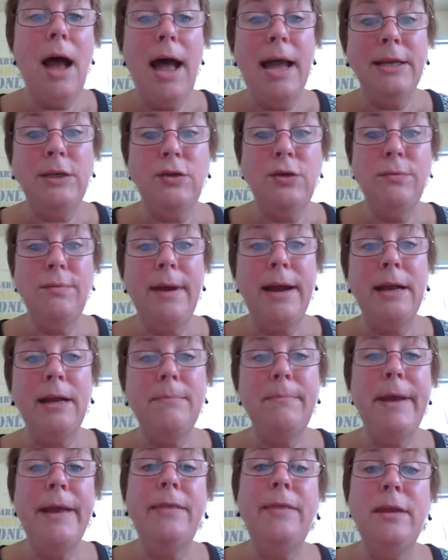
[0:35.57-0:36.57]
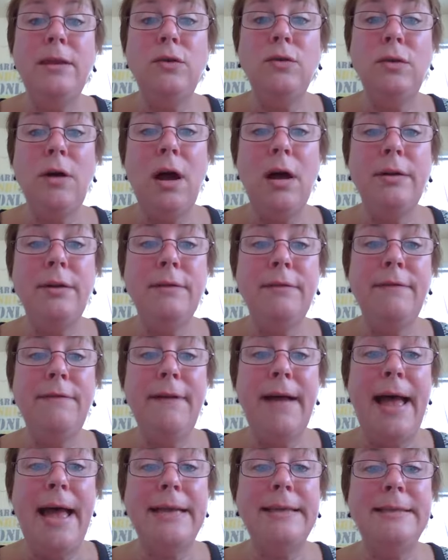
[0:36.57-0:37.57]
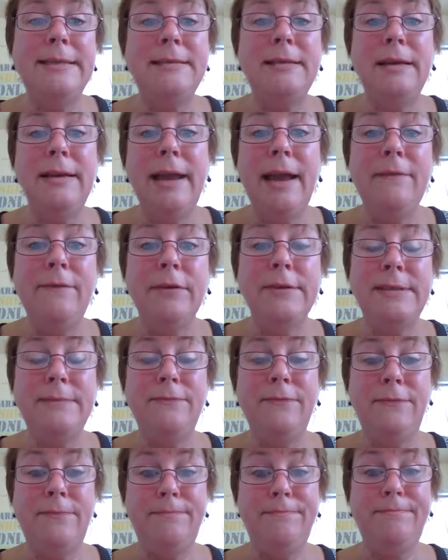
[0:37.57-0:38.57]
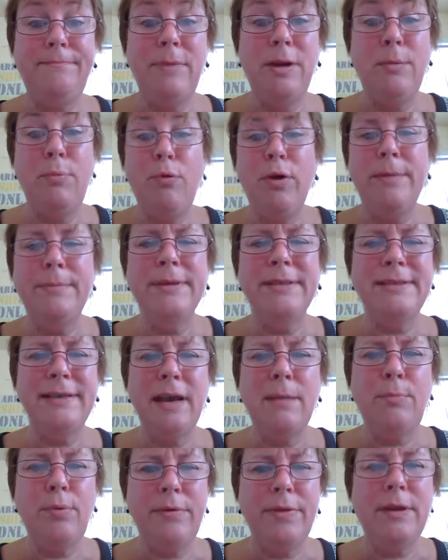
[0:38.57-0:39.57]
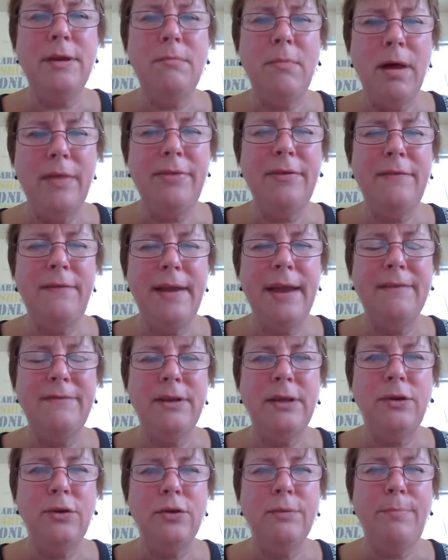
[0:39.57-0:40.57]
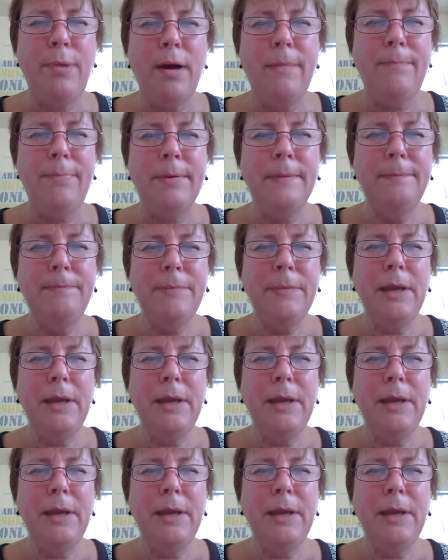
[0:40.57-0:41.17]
I do recommend that you call your vet and have an appointment set up within a month of having your pup